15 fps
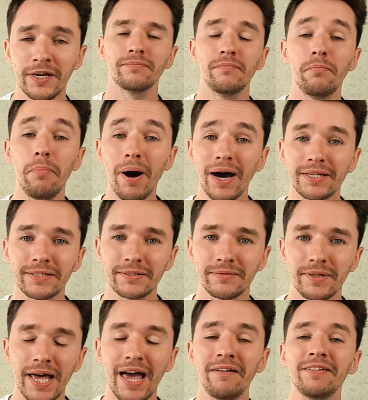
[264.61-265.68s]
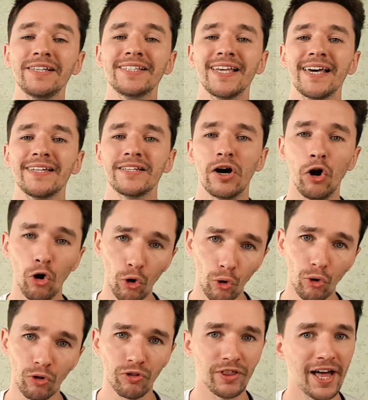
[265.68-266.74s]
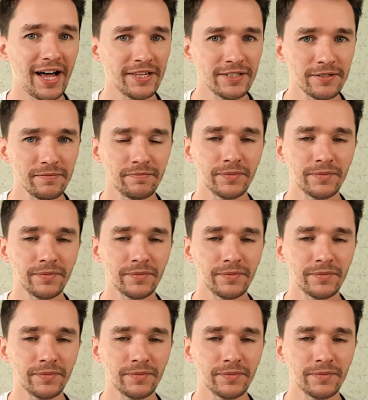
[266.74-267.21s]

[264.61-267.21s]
But having said all that,